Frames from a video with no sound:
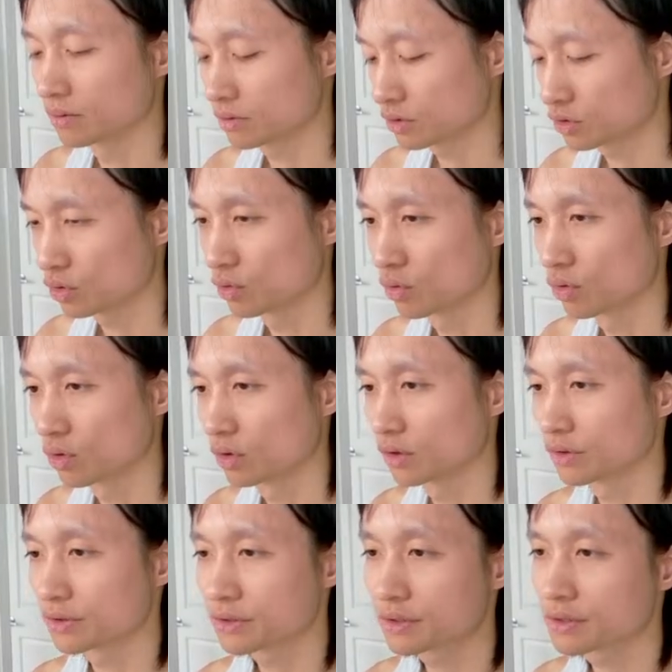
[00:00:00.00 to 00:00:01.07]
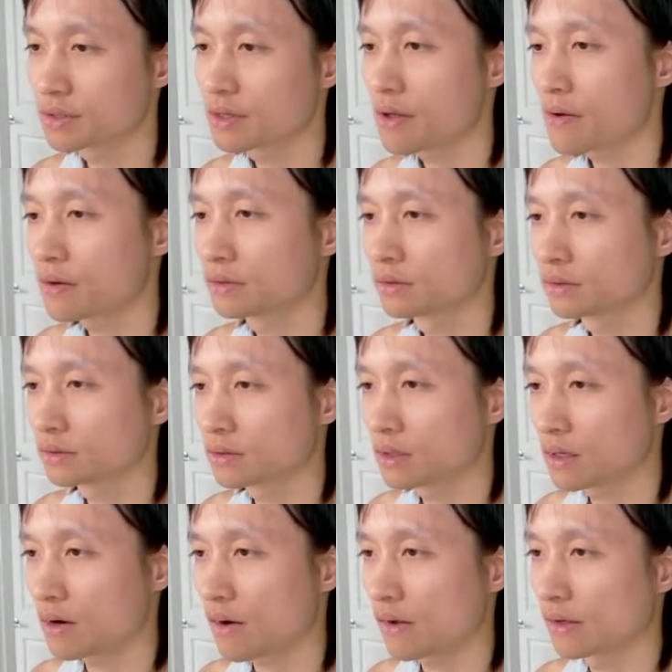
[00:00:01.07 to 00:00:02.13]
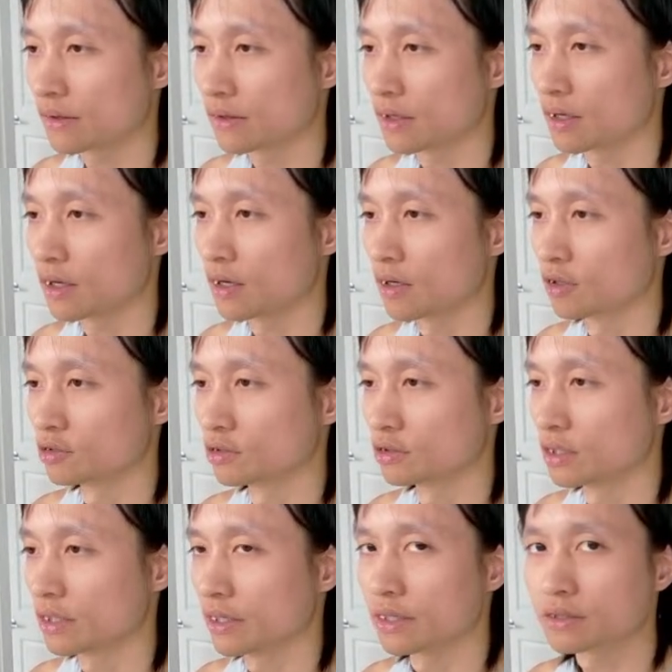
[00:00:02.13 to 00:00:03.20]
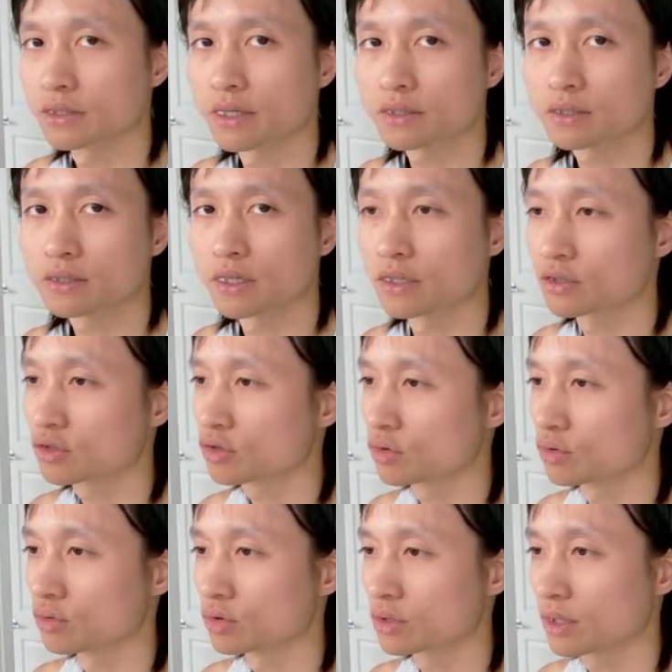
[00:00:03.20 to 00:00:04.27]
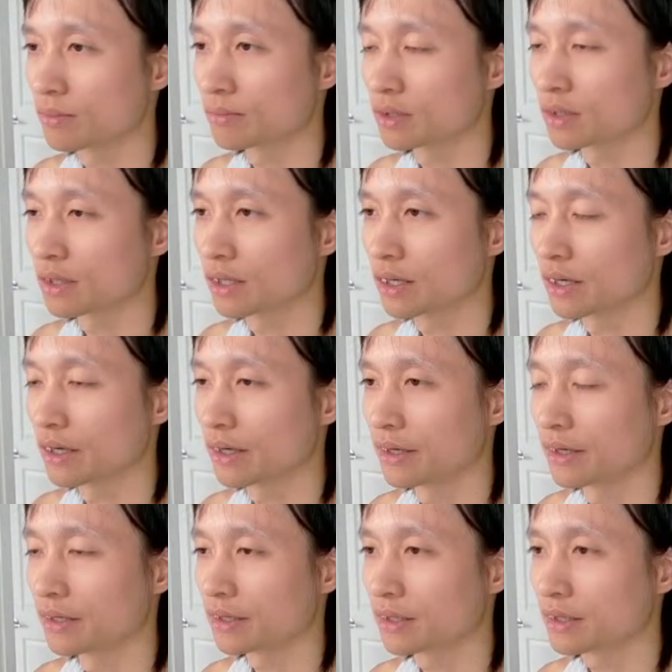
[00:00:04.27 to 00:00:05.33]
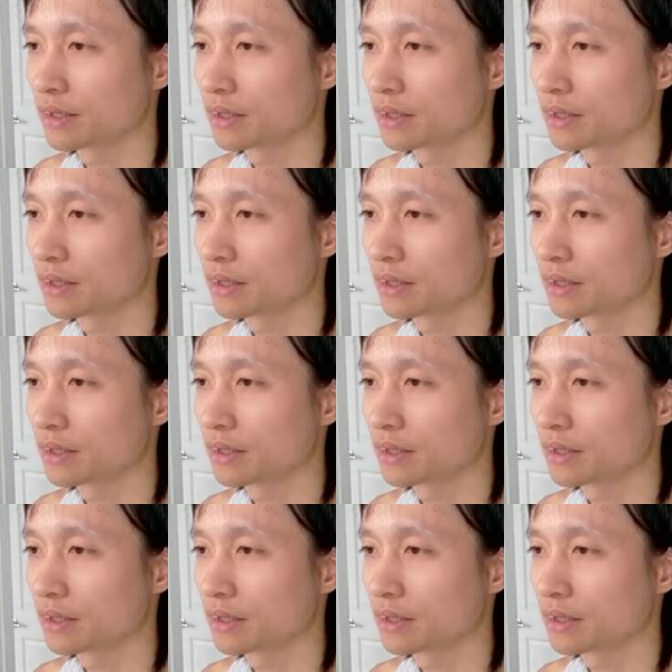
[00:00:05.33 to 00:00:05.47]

tools, and then it has access to something like